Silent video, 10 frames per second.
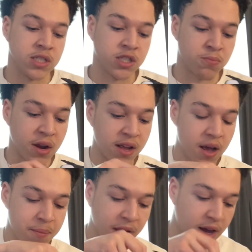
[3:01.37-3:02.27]
spring
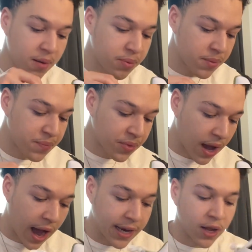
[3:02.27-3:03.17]
coming up.
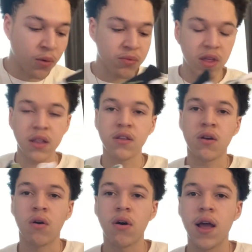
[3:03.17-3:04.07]
I don't think there
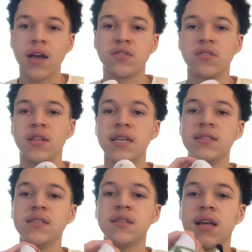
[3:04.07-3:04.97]
are extra
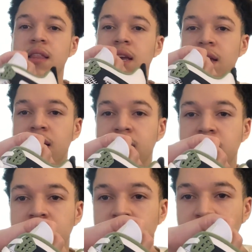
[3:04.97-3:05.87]
laces. I think it is
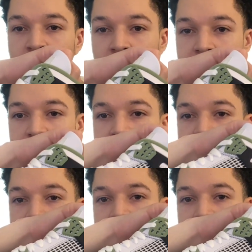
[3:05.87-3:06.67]
just the white ones.